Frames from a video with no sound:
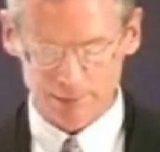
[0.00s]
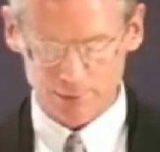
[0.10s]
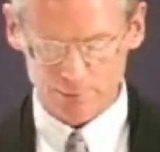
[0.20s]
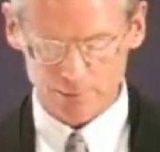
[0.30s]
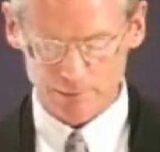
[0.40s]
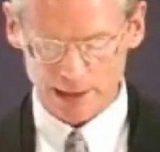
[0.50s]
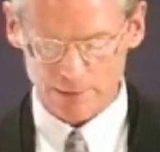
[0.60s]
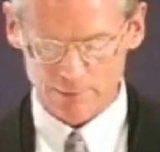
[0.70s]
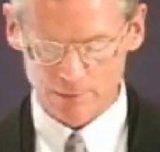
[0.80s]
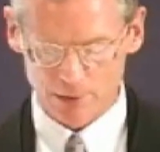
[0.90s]
in purchasing
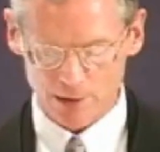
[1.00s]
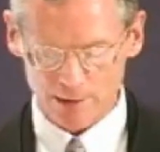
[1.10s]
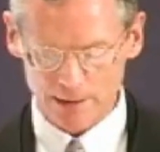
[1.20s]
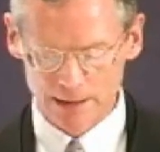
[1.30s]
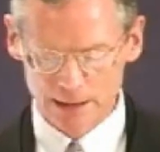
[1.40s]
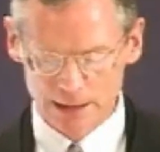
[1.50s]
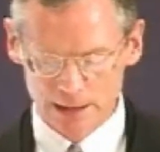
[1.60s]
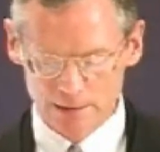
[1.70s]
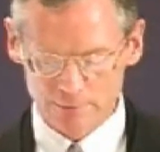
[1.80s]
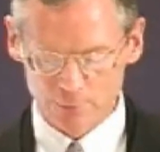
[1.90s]
power of the mark
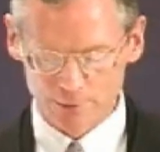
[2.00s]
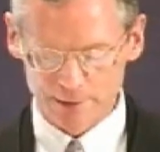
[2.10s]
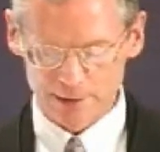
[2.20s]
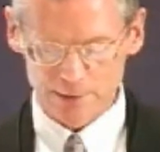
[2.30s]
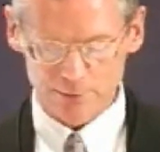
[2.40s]
formed an